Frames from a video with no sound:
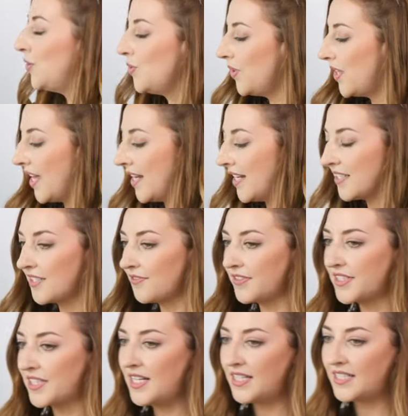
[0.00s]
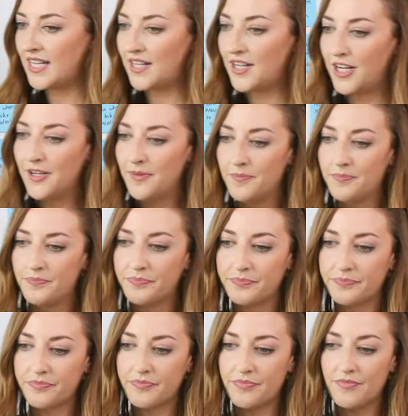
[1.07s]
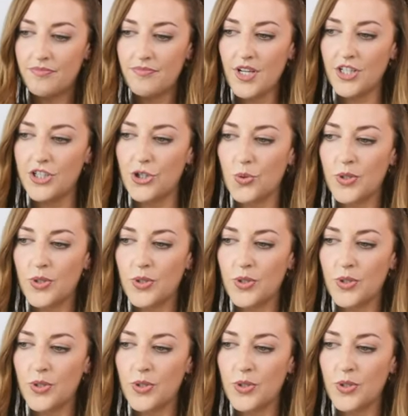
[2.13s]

then, as the facilitator, you're